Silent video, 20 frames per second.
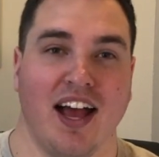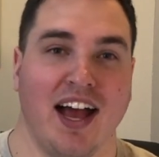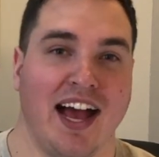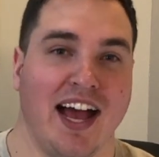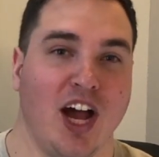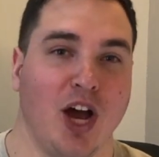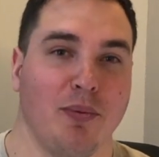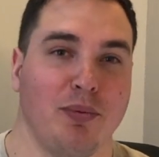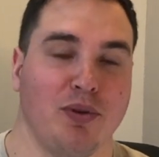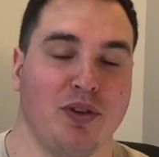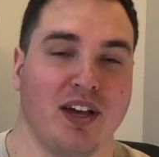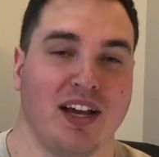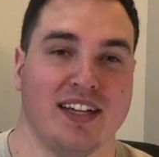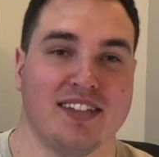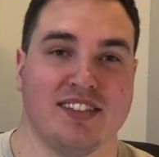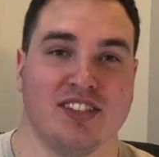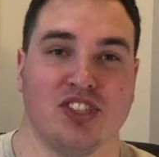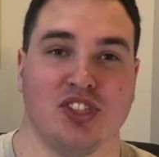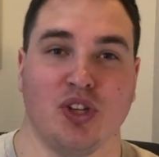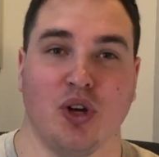I hope you
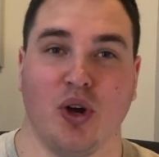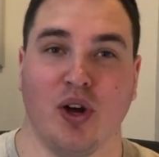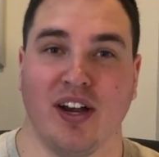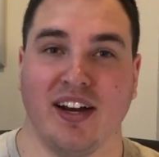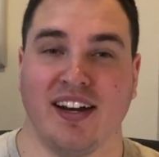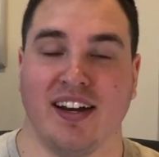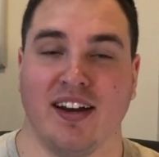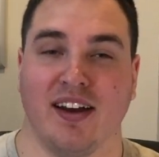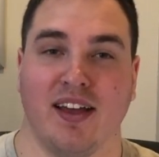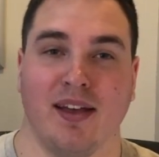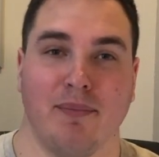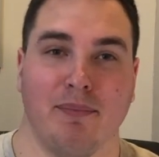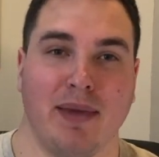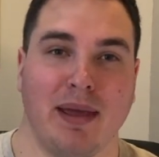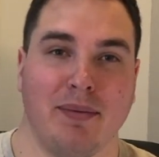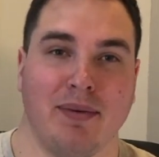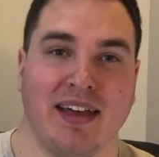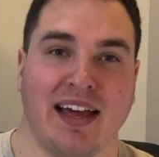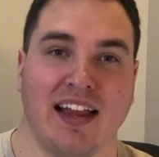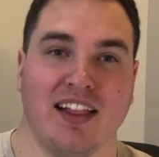guys enjoyed and
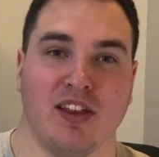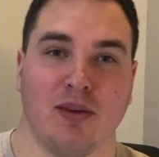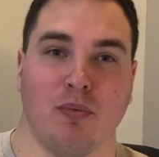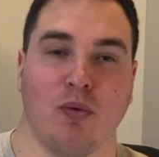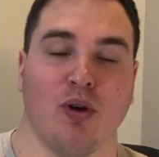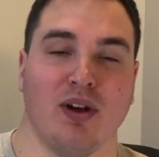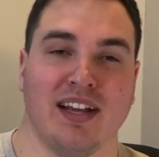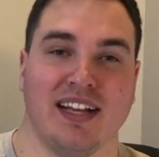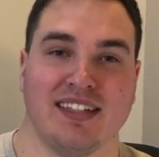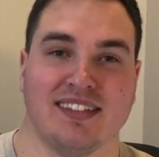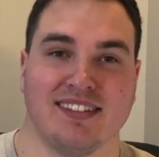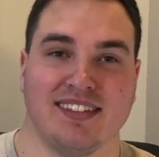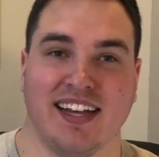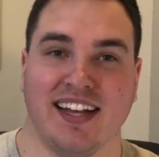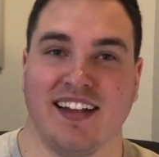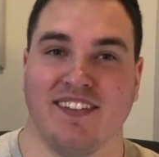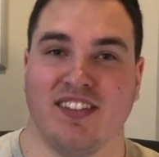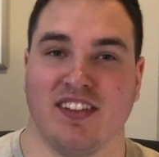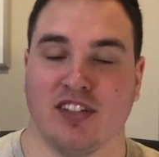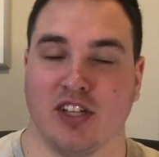maybe got a little more
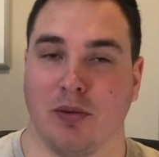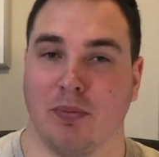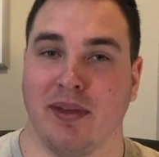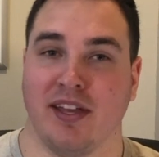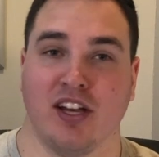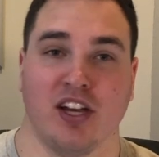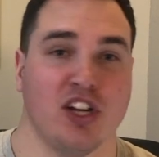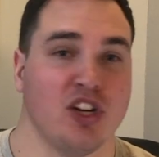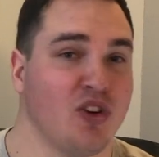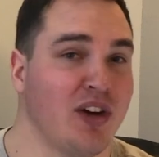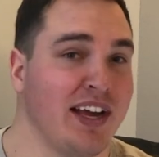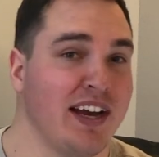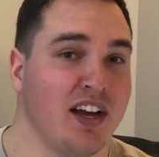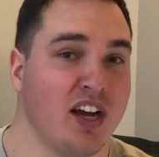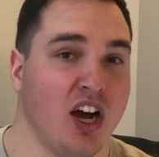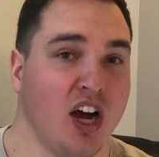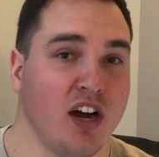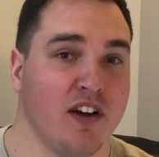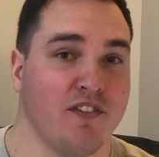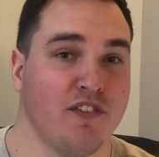insight if this could be a good credit
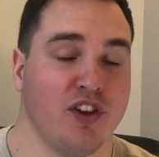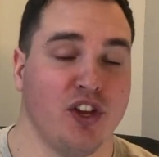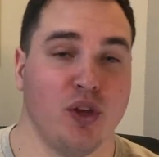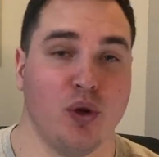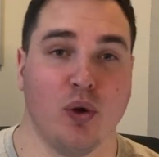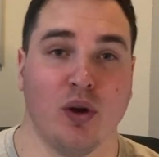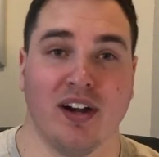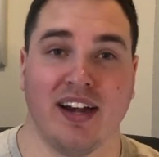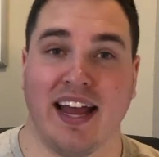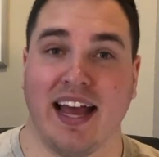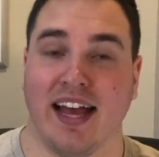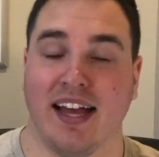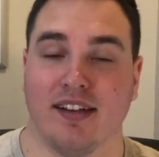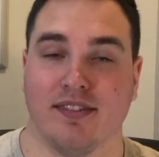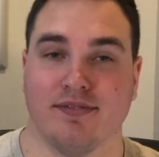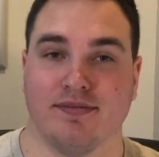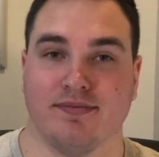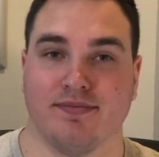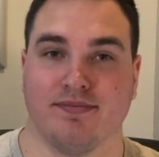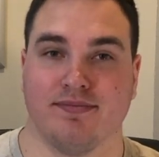card for you or not.